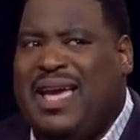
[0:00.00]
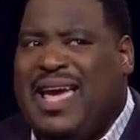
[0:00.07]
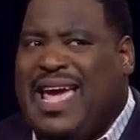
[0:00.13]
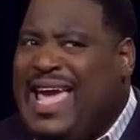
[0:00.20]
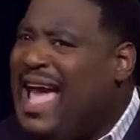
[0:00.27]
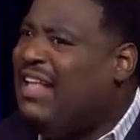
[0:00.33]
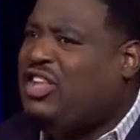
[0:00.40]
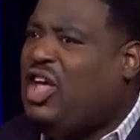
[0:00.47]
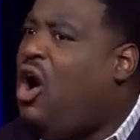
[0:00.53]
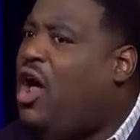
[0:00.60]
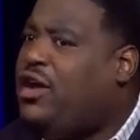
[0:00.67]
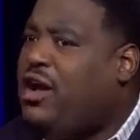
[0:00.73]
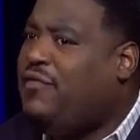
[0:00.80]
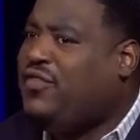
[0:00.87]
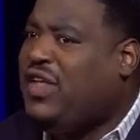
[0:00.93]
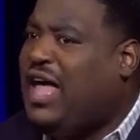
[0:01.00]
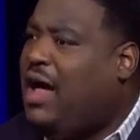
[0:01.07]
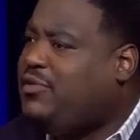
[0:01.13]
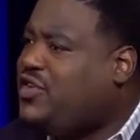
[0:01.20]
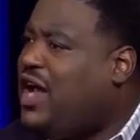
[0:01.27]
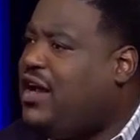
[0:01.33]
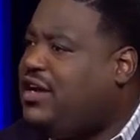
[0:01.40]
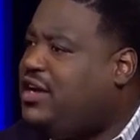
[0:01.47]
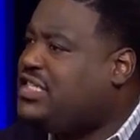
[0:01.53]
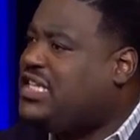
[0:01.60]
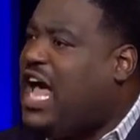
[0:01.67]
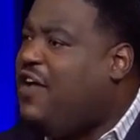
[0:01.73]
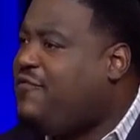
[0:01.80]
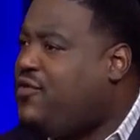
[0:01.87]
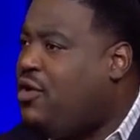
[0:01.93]
He has a hard enough time trying to
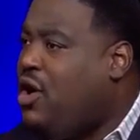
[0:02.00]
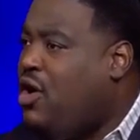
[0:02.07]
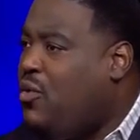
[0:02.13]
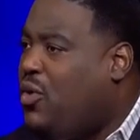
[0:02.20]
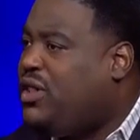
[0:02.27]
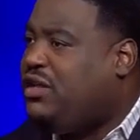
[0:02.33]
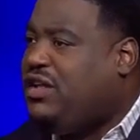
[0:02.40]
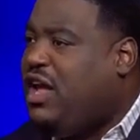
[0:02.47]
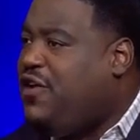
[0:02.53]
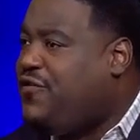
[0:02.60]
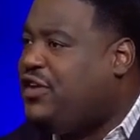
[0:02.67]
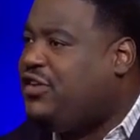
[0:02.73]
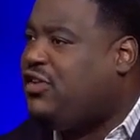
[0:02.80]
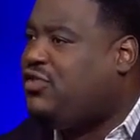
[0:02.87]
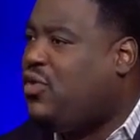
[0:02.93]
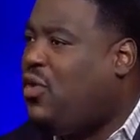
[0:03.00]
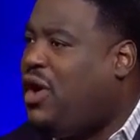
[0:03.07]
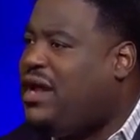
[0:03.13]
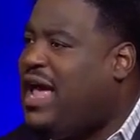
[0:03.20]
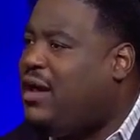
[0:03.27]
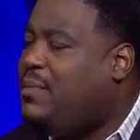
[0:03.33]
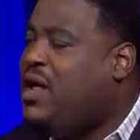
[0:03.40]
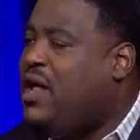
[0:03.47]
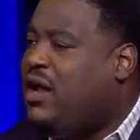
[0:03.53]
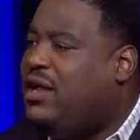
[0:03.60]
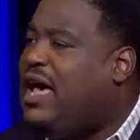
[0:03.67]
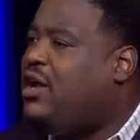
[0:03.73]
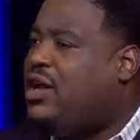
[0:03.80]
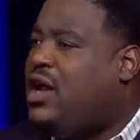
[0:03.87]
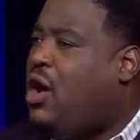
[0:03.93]
decipher what the defense is throwing at him,
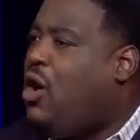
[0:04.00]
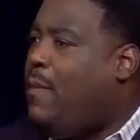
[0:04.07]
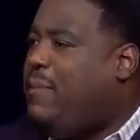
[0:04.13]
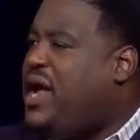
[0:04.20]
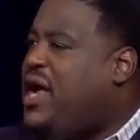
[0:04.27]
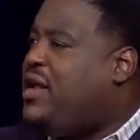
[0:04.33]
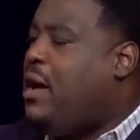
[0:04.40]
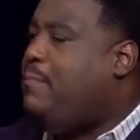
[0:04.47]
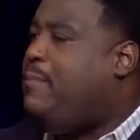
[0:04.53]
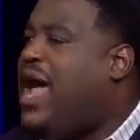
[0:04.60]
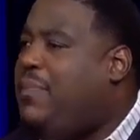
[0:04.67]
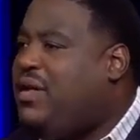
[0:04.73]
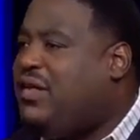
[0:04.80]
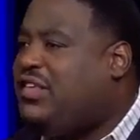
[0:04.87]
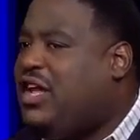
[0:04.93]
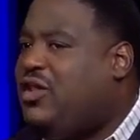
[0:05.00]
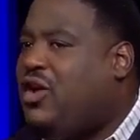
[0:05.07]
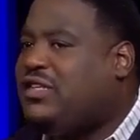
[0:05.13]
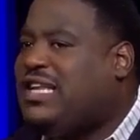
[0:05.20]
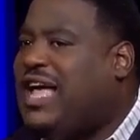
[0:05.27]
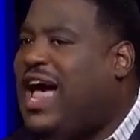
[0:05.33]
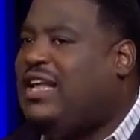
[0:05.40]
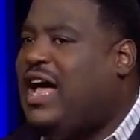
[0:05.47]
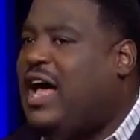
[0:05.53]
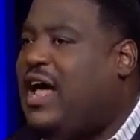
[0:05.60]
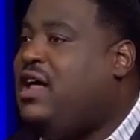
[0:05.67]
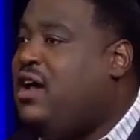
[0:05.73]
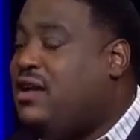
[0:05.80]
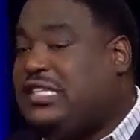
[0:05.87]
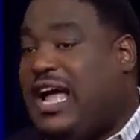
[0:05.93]
let alone being a babysitter on the sideline.
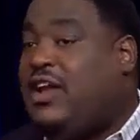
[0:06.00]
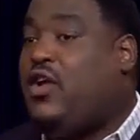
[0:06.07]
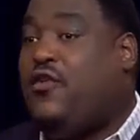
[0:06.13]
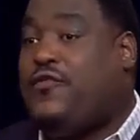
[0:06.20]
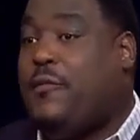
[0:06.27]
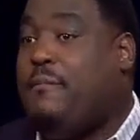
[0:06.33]
Listen, I know for